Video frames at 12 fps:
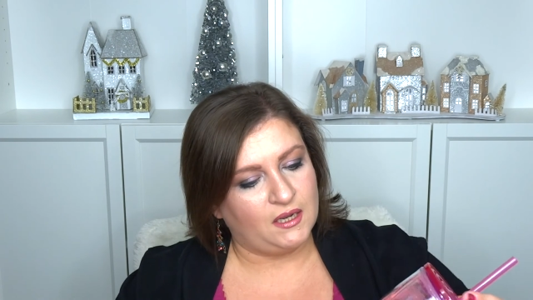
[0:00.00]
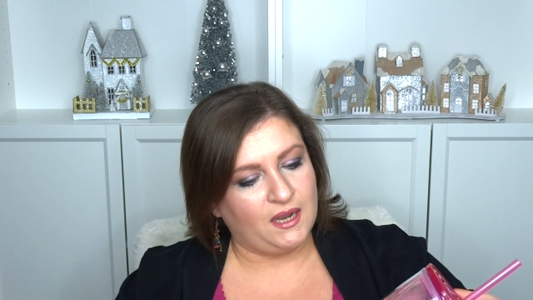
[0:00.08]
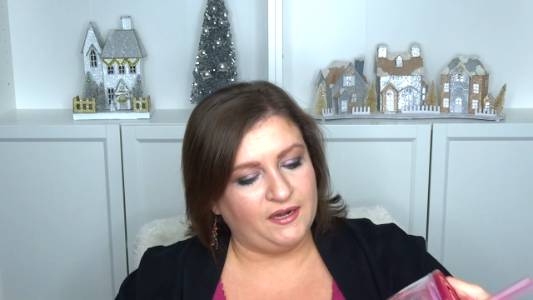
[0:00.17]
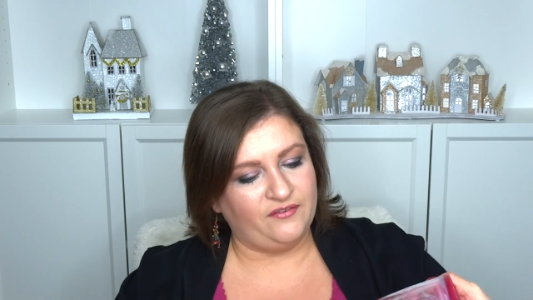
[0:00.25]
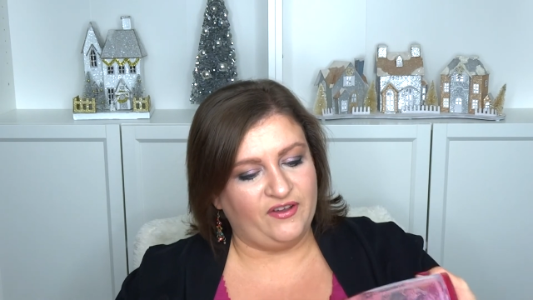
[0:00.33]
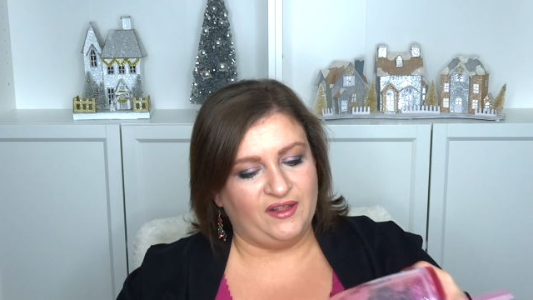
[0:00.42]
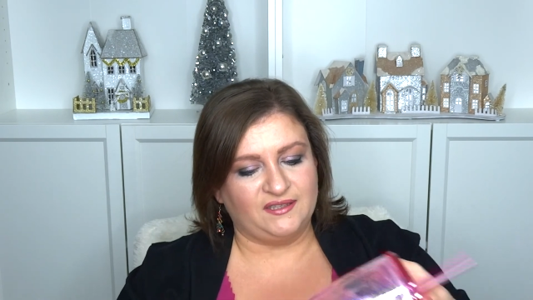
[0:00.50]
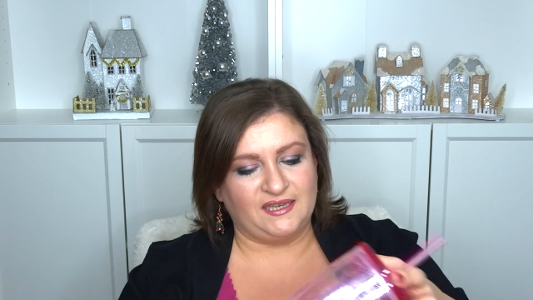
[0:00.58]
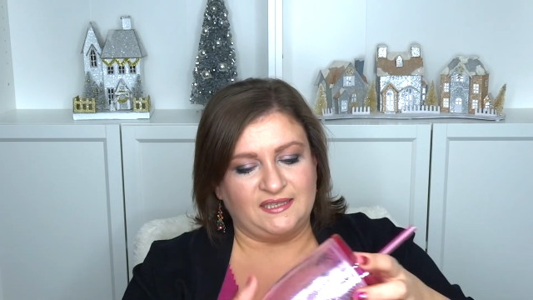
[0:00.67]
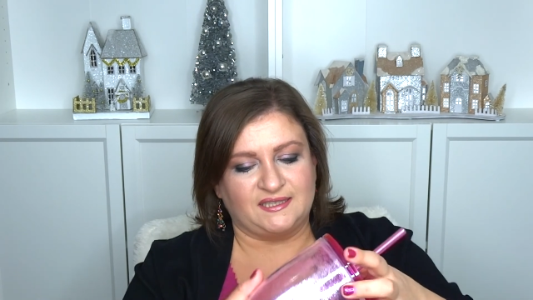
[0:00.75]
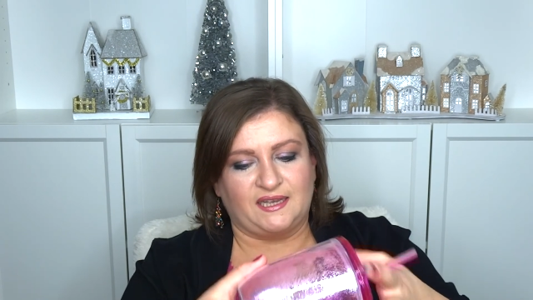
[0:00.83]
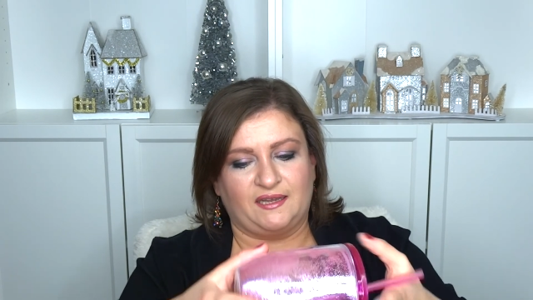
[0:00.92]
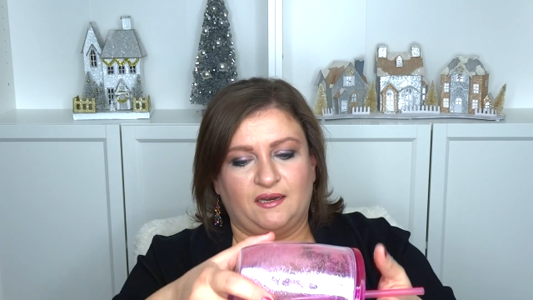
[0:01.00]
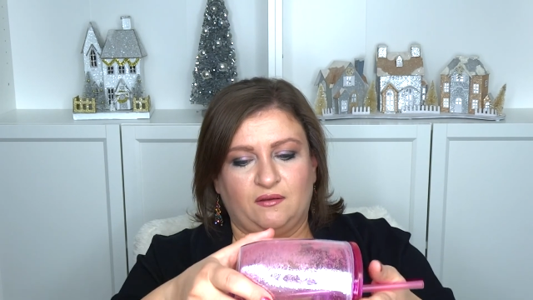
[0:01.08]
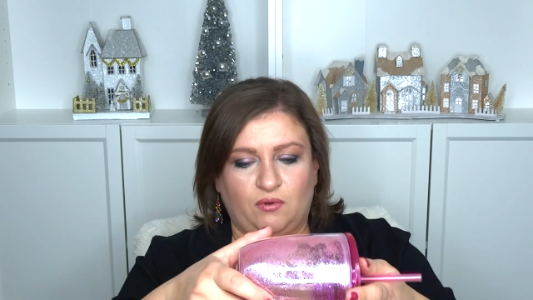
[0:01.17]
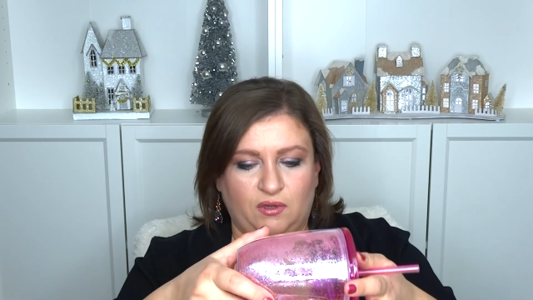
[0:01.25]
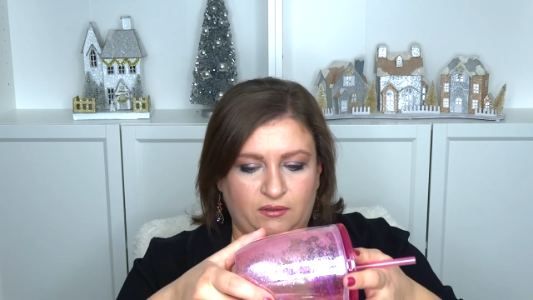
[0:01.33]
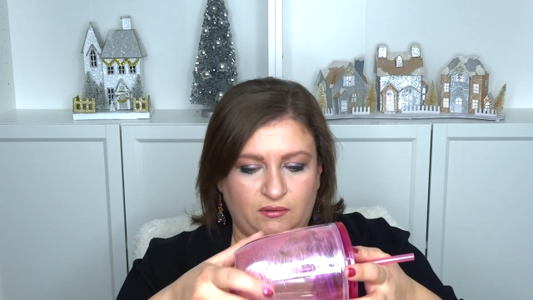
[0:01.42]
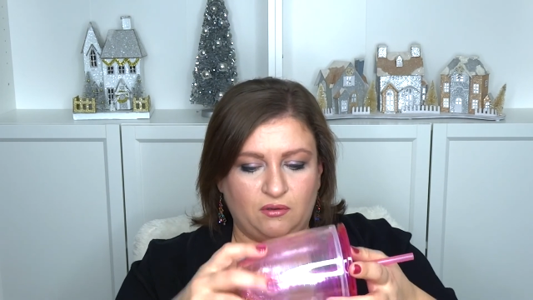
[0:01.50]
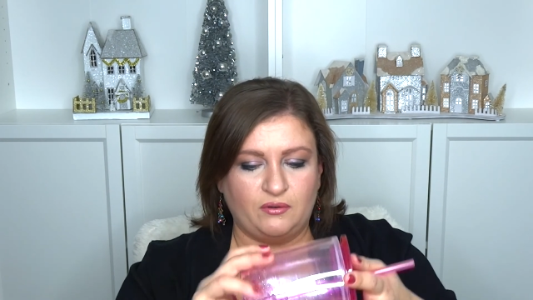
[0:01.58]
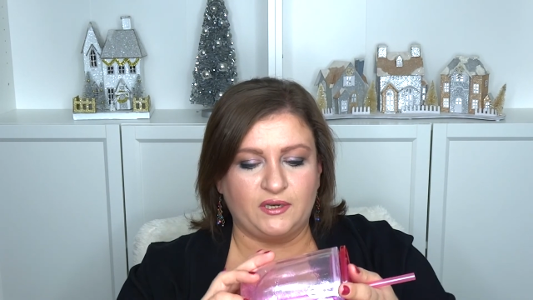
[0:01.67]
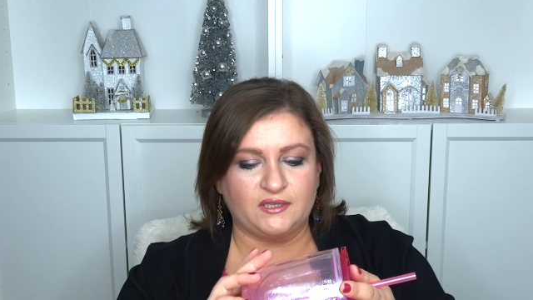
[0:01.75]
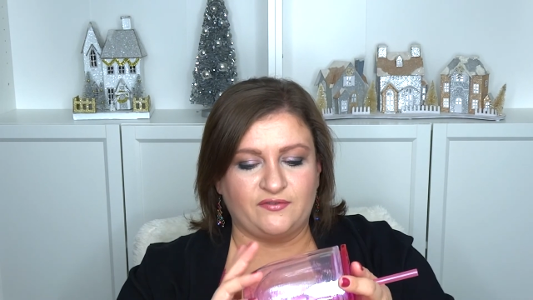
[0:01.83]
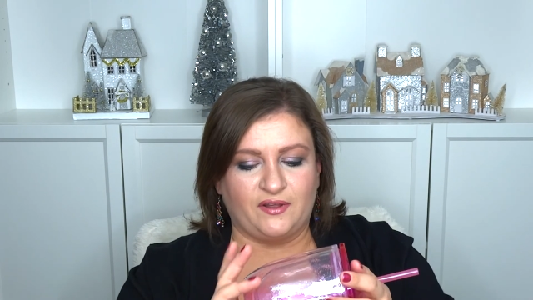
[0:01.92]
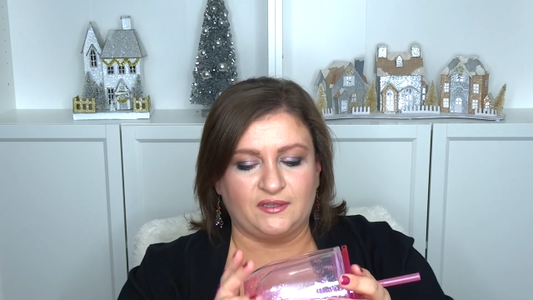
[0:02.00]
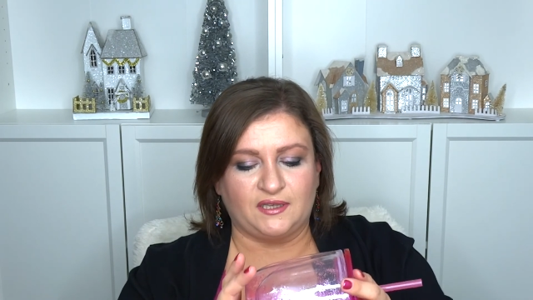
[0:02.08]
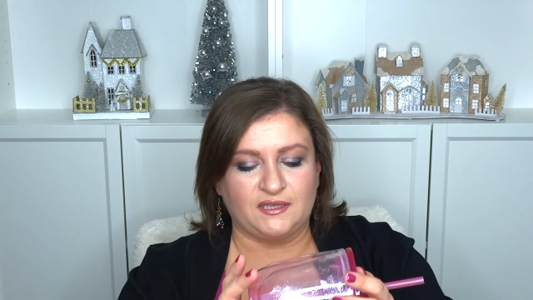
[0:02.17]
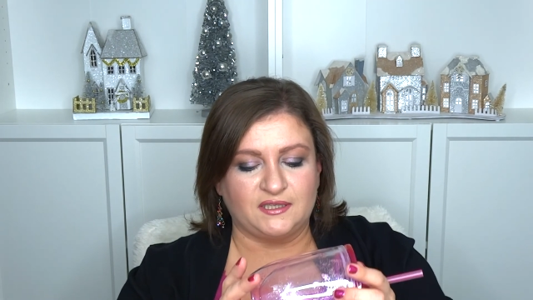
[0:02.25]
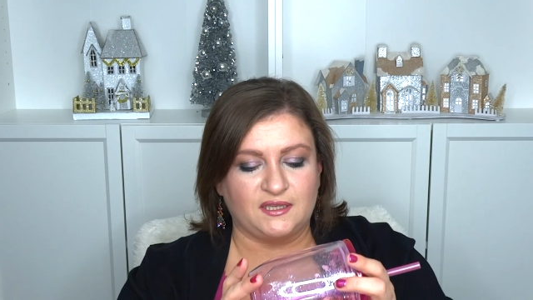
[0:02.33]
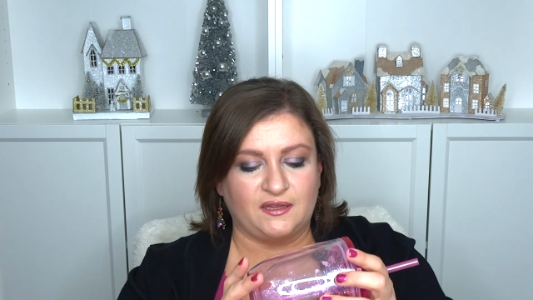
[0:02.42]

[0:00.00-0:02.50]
kind of Valentine's, kind of, well, no, it is Valentine's.